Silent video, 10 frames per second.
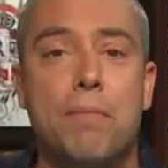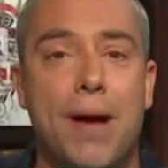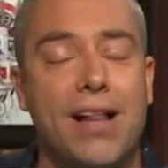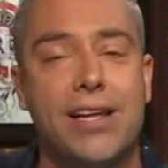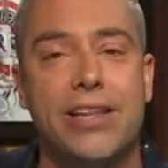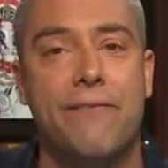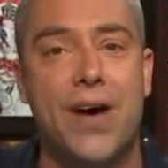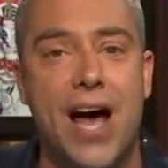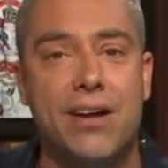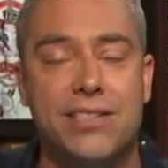Bell in the
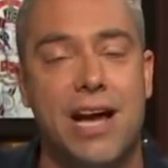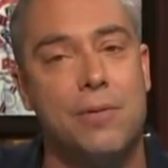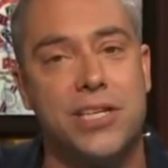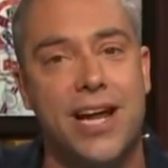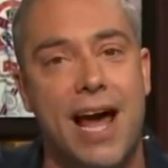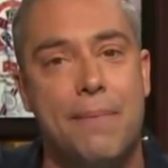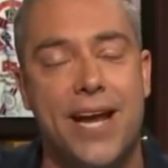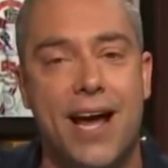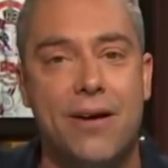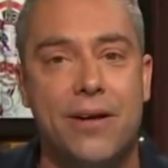finals. Is that what's going to happen
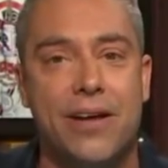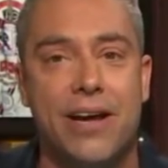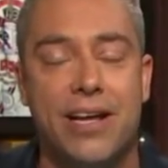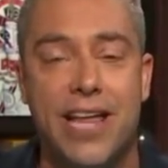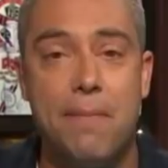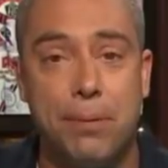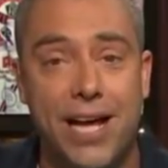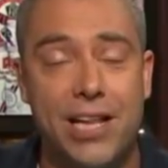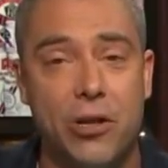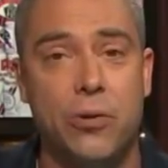now? They
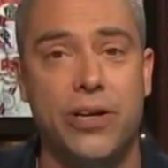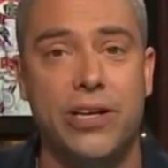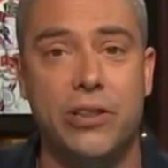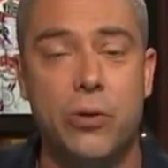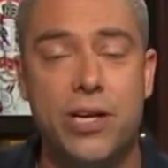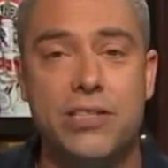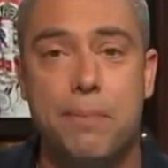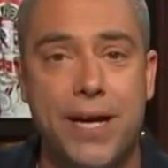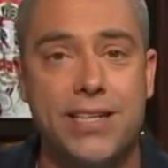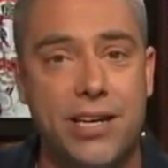play Looney. Looney's a
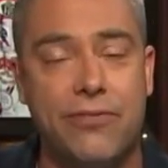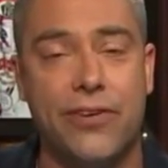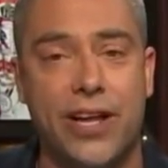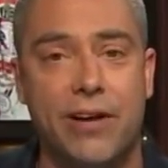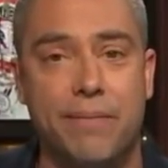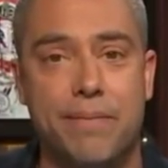big deal for them.